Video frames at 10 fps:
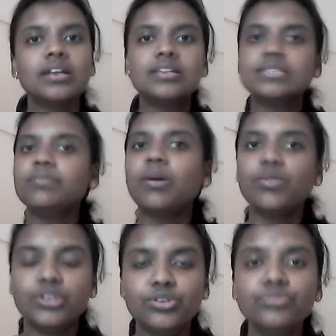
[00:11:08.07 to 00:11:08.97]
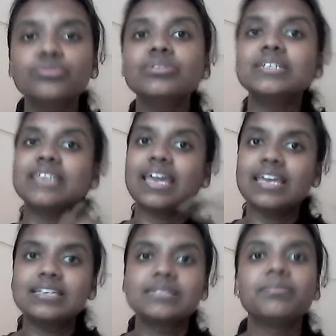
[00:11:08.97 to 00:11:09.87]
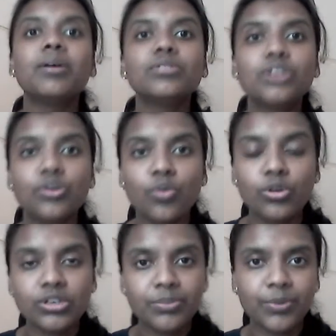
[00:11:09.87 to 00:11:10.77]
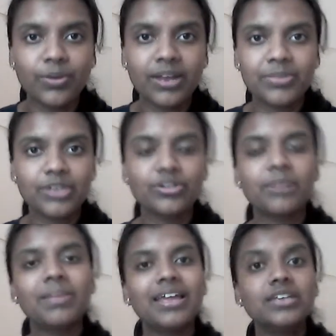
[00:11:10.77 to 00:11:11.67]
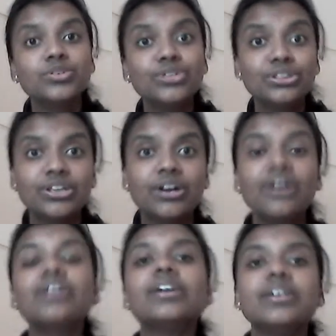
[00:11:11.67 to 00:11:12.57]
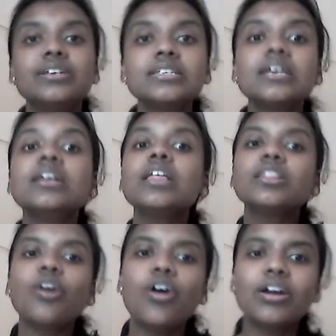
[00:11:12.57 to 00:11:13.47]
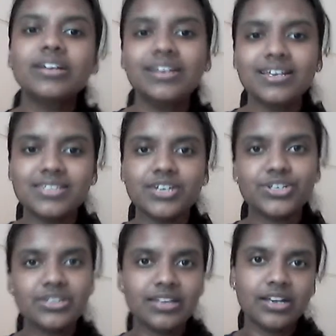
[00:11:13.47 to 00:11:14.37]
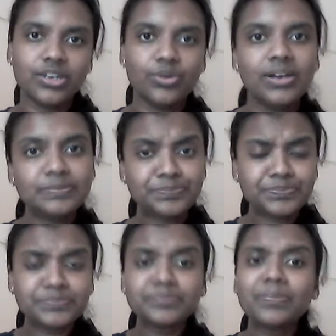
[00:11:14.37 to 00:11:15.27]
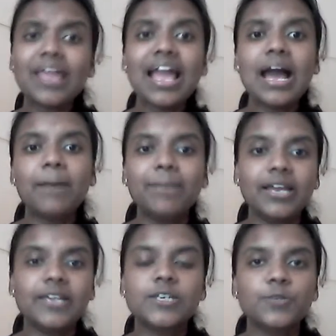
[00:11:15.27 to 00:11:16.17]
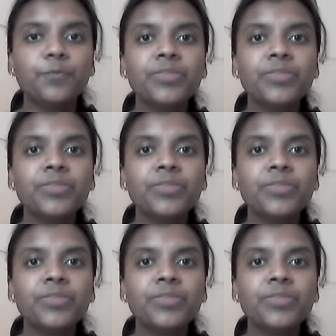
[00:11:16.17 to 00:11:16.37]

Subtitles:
One is about you, the second is about the role or the program that you're applying to, the third is the organization that you are applying to.